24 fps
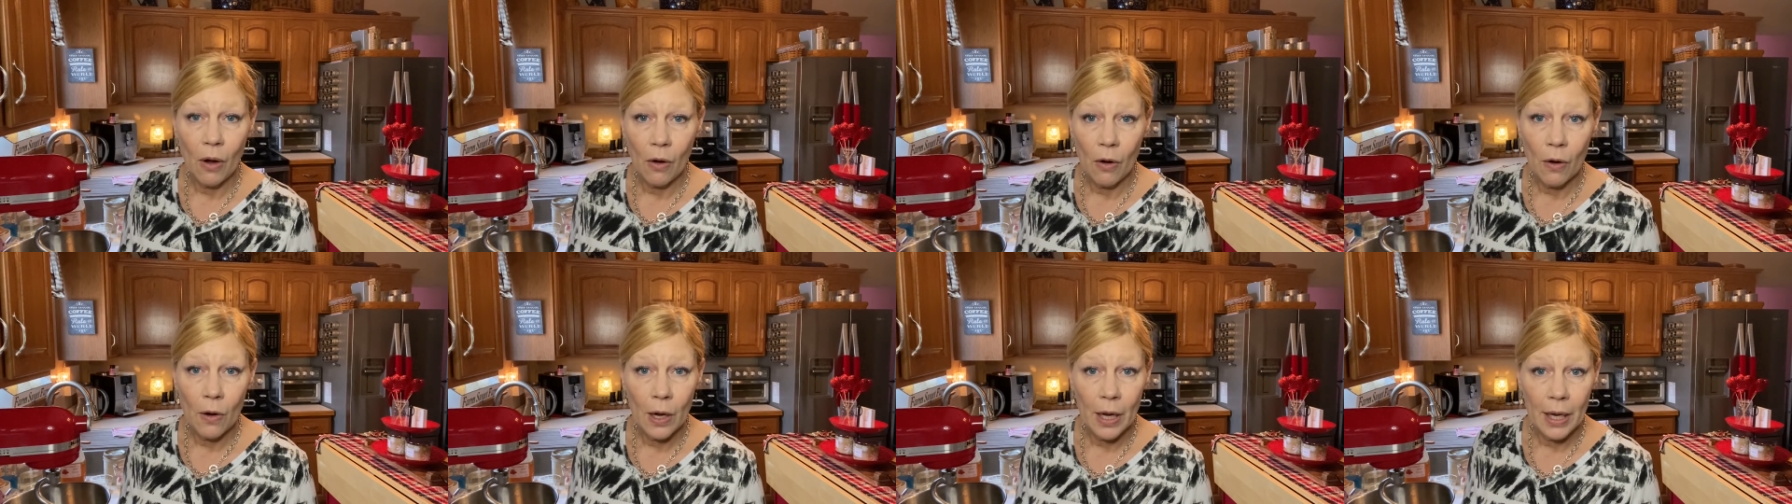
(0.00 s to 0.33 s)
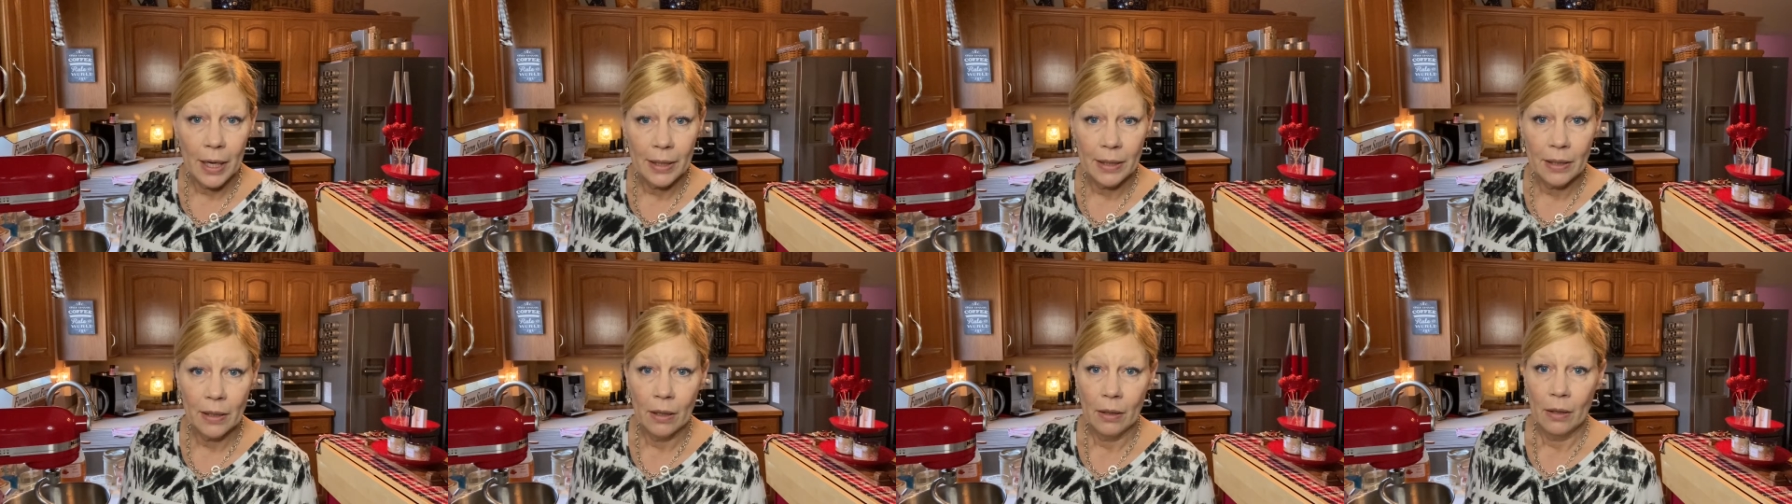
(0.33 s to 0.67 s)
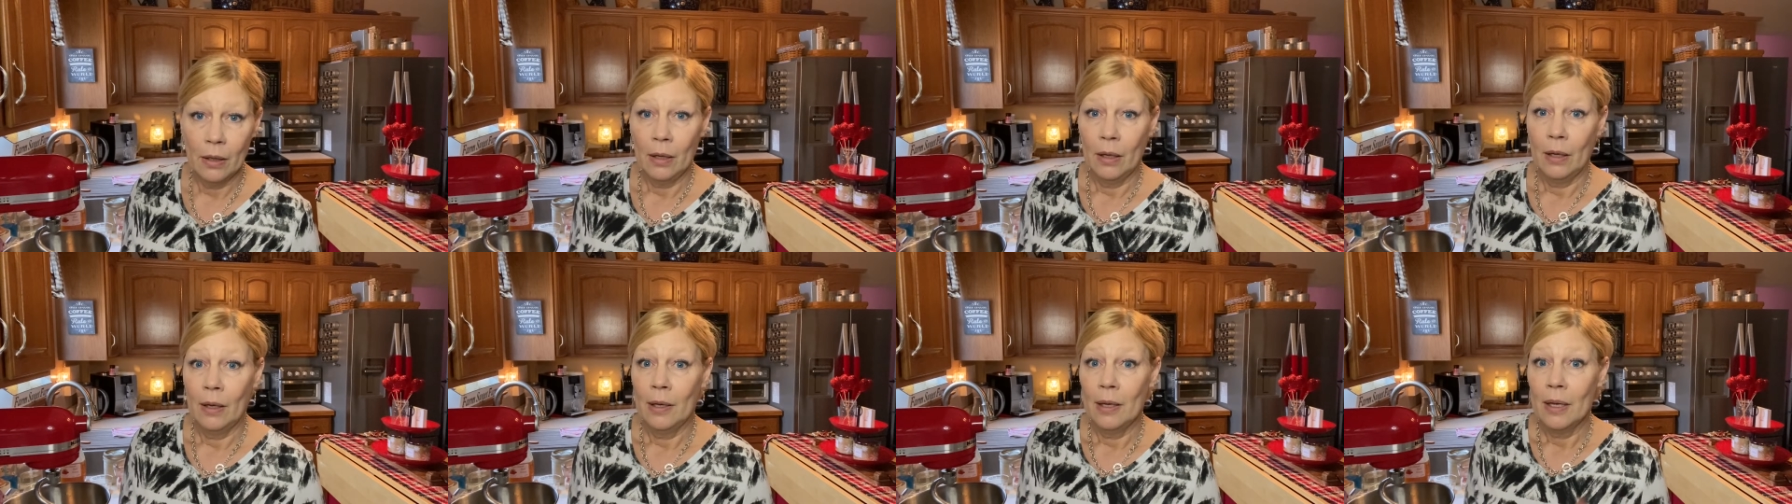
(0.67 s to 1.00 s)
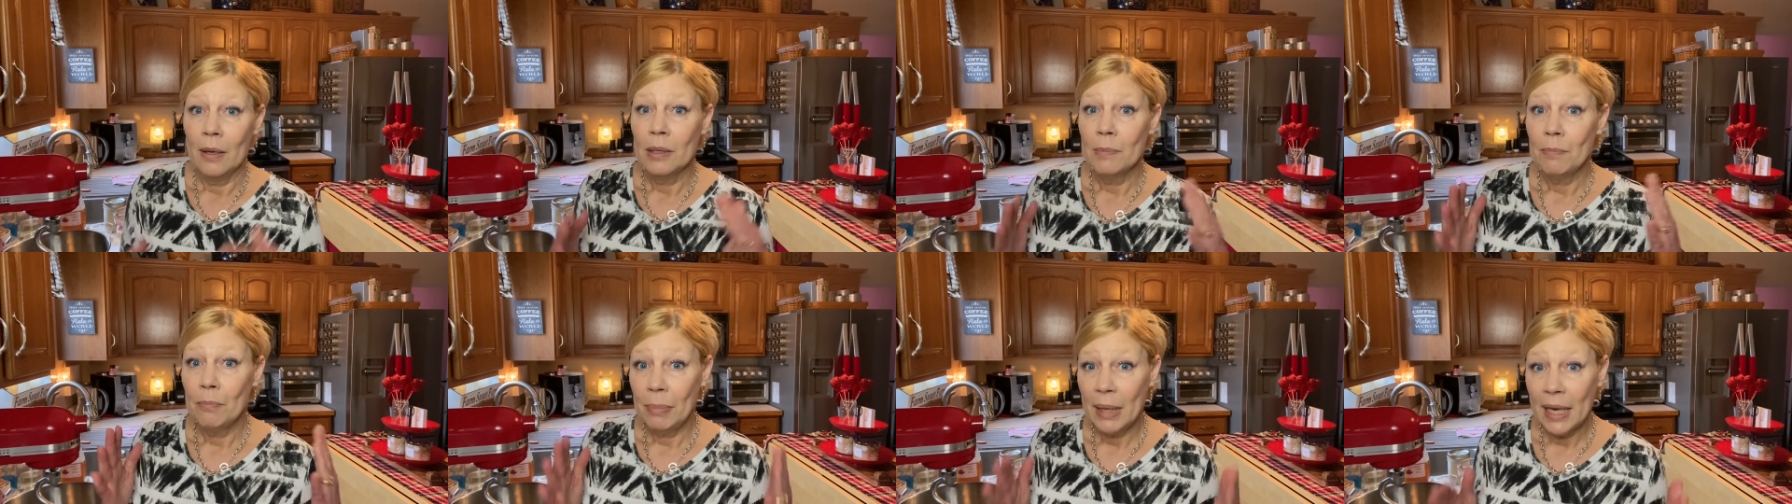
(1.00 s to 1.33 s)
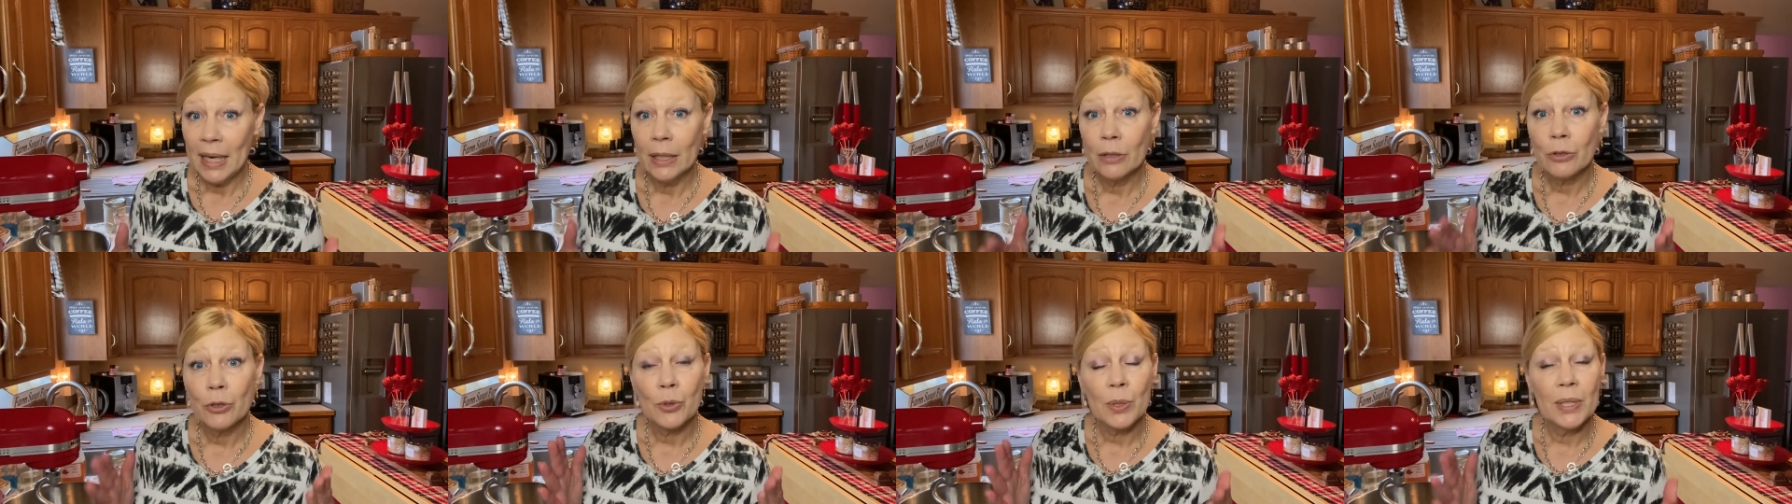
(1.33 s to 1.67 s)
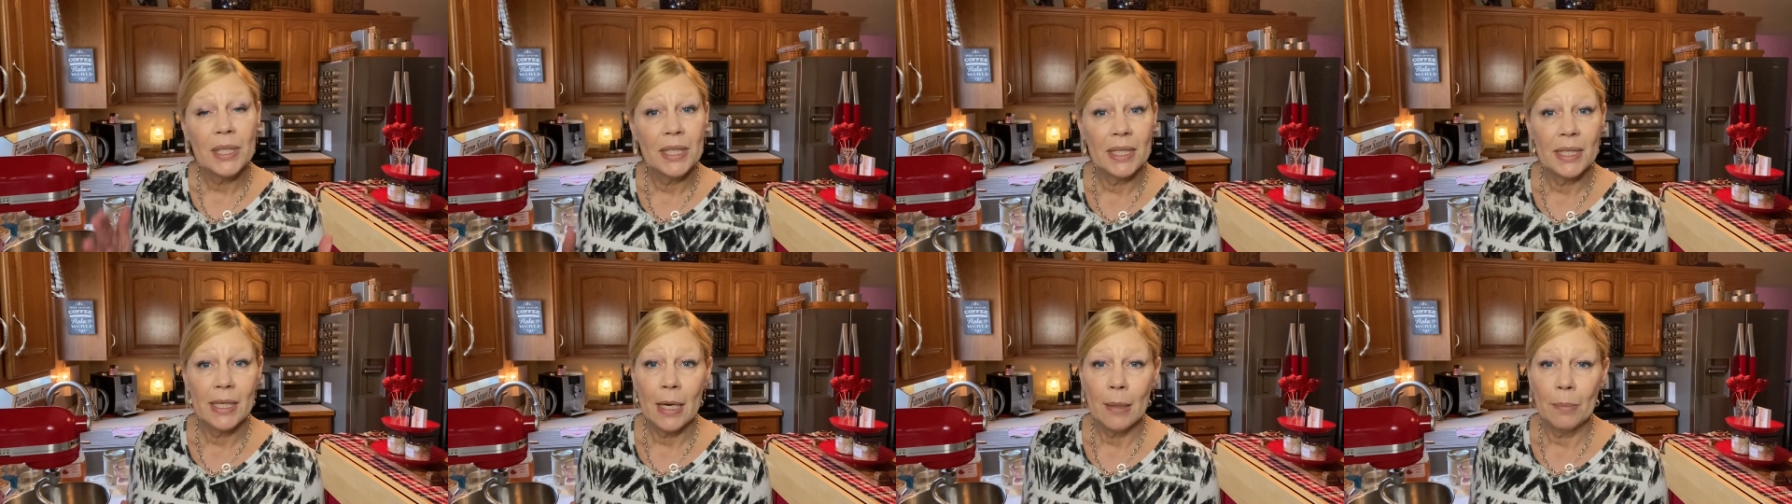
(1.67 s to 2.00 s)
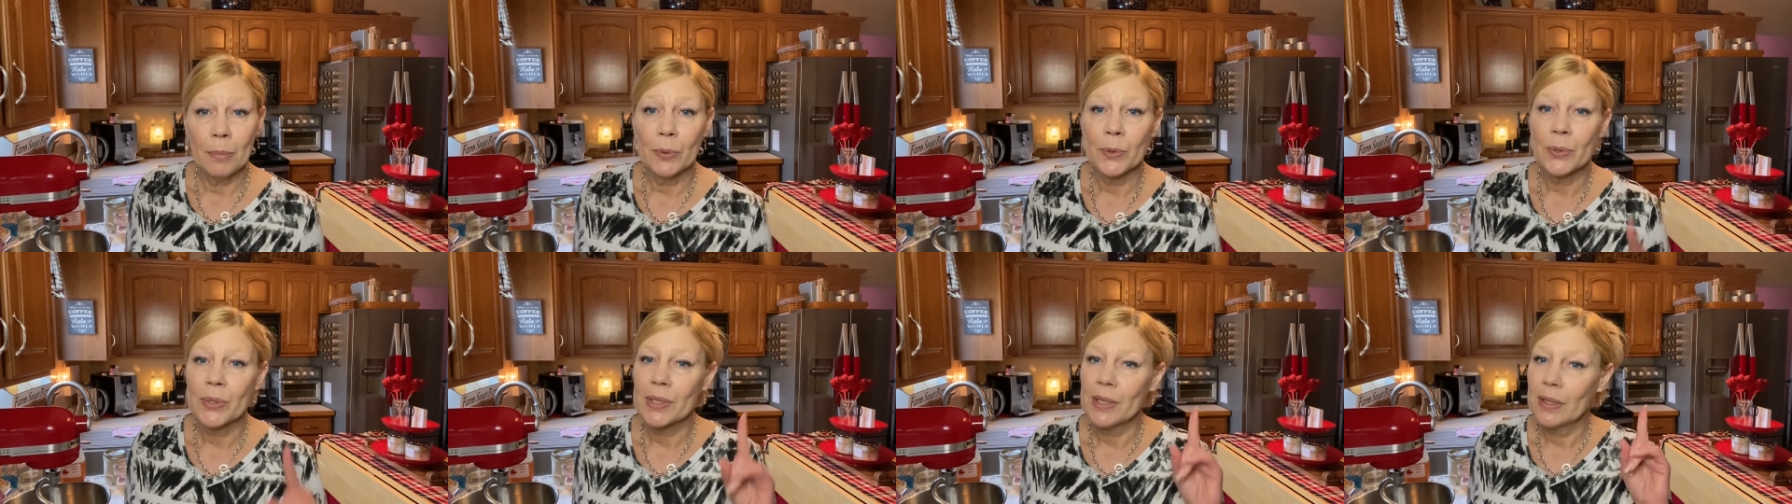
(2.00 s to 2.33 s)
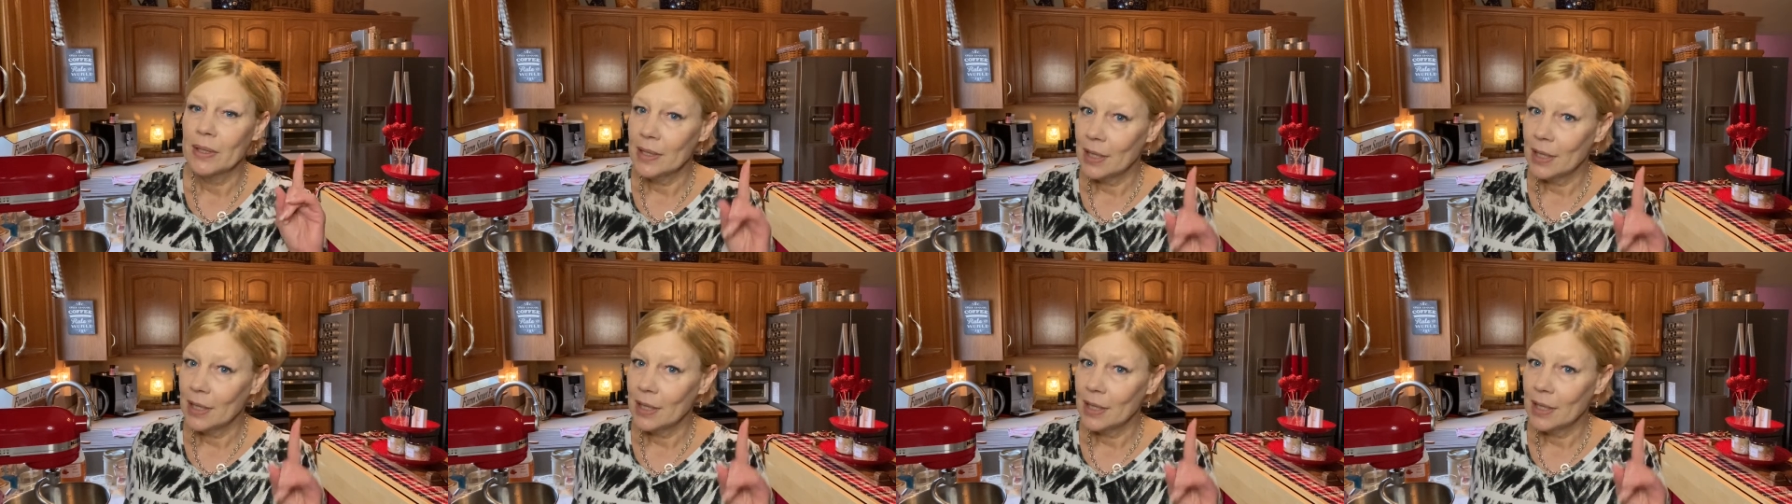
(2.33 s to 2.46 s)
on pantry staples?